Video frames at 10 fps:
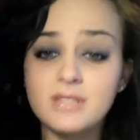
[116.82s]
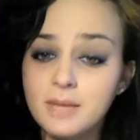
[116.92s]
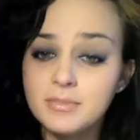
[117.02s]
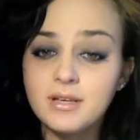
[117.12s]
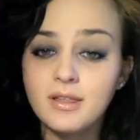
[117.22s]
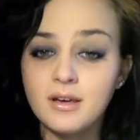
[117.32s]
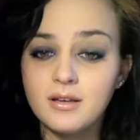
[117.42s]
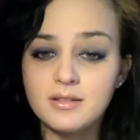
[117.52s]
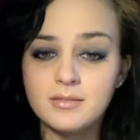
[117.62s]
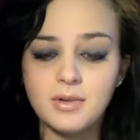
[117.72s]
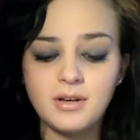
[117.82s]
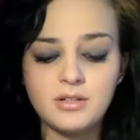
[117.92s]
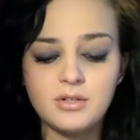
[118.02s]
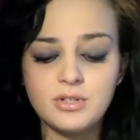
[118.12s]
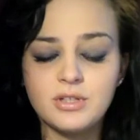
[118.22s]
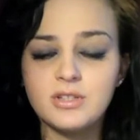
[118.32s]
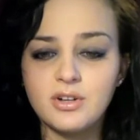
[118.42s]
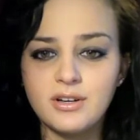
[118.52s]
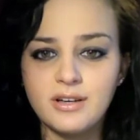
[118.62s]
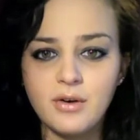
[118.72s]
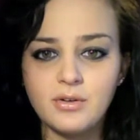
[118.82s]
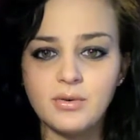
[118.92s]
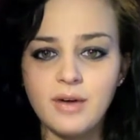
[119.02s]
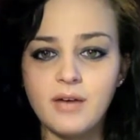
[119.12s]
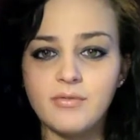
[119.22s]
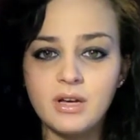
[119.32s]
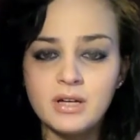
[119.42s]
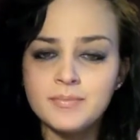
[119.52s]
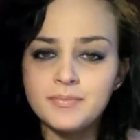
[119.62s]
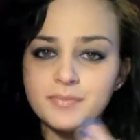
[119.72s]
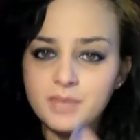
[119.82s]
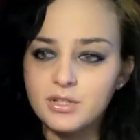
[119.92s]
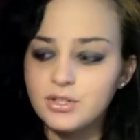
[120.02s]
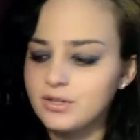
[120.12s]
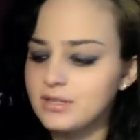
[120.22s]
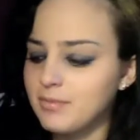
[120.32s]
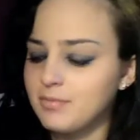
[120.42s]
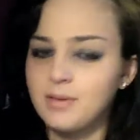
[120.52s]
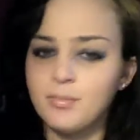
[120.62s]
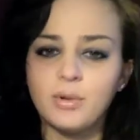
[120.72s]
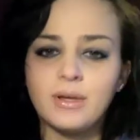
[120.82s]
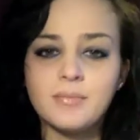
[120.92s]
types of clients, but usually starting out you'll have a certain type of people, like